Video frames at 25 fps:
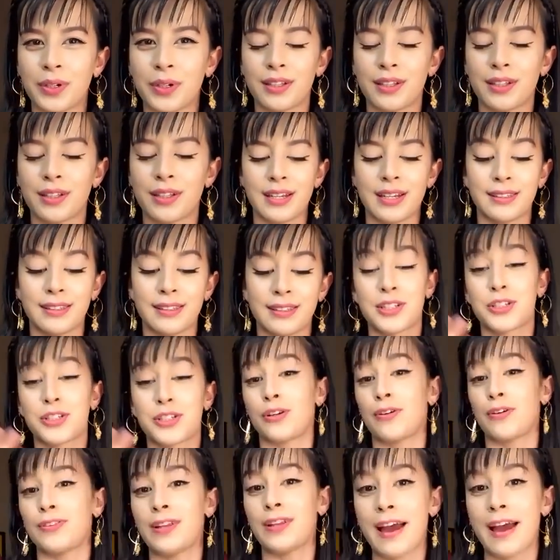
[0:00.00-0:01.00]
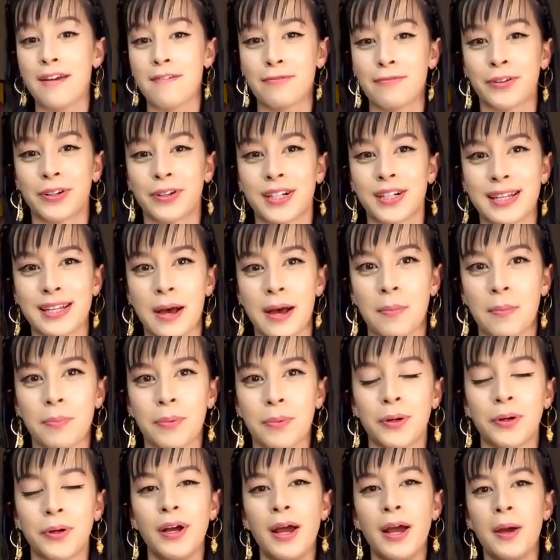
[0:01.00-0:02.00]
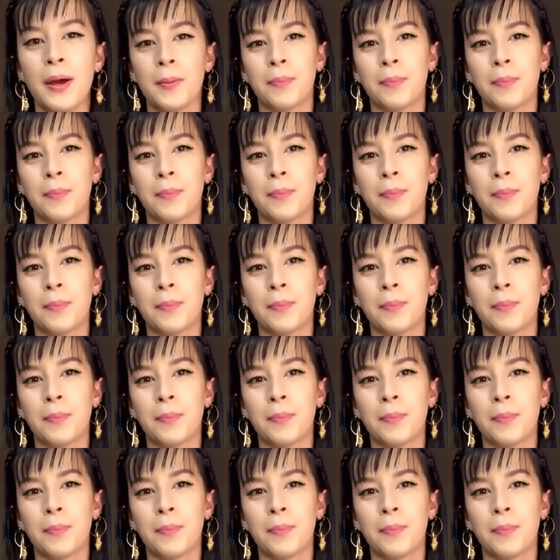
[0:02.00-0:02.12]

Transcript: with the elixir of life, for example,